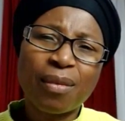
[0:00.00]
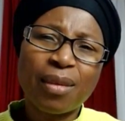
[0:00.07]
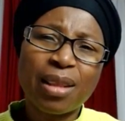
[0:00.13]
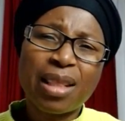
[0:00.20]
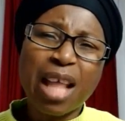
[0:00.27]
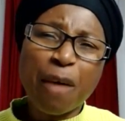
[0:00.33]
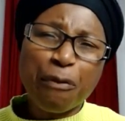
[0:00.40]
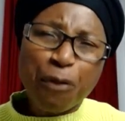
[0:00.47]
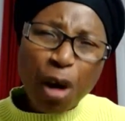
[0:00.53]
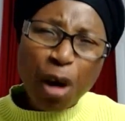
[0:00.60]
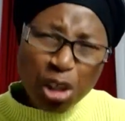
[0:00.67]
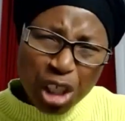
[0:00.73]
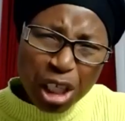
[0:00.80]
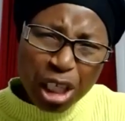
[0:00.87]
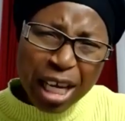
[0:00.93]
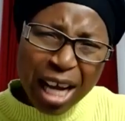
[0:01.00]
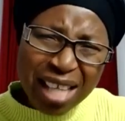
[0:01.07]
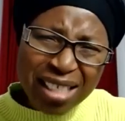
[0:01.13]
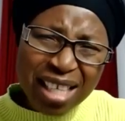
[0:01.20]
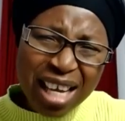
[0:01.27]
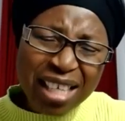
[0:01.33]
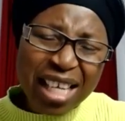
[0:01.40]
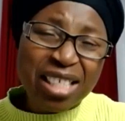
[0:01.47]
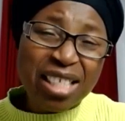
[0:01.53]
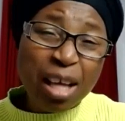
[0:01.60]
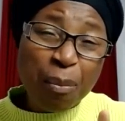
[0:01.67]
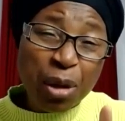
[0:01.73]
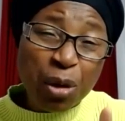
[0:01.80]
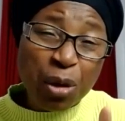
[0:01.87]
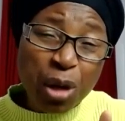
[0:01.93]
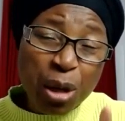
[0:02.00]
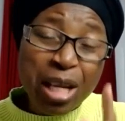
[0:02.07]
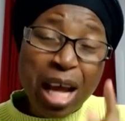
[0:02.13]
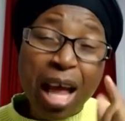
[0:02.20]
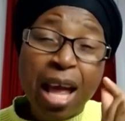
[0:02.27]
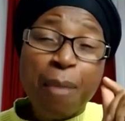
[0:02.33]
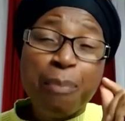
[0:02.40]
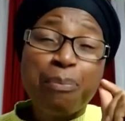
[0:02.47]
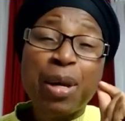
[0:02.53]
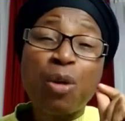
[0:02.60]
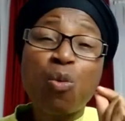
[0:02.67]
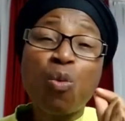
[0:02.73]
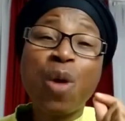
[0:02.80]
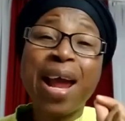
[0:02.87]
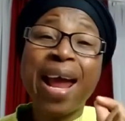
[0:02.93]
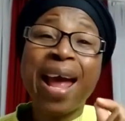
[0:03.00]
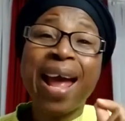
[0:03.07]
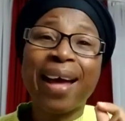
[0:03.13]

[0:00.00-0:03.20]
The first thing he answered they said, be, beware.